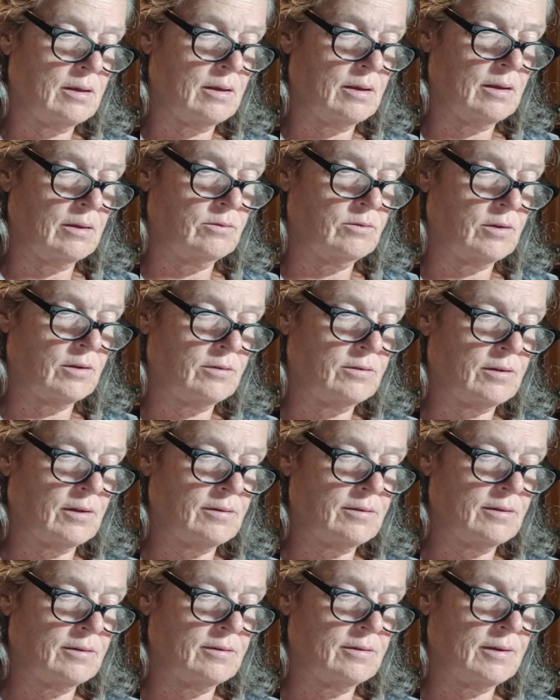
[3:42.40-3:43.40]
it just
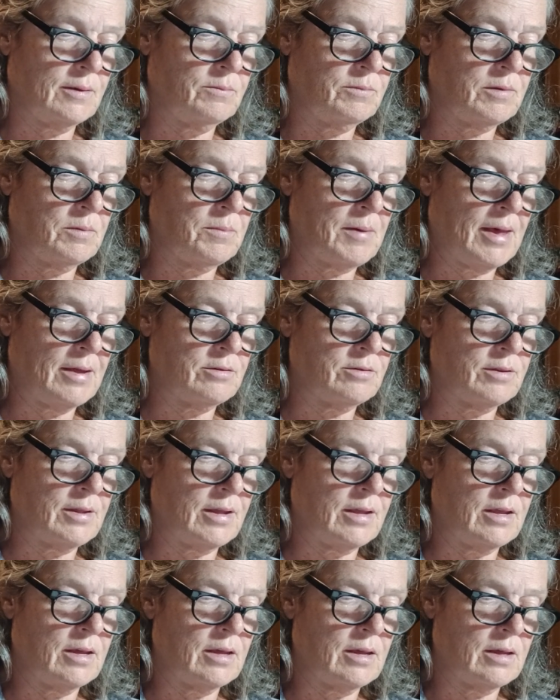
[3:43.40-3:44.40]
doesn't seem to matter
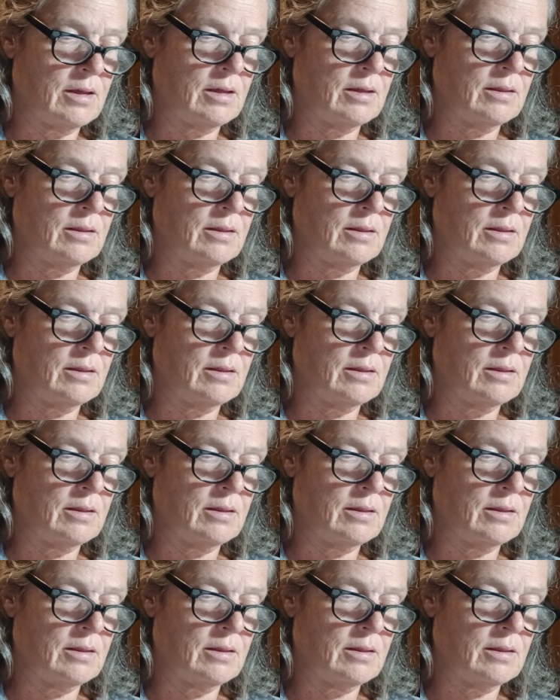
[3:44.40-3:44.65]
that you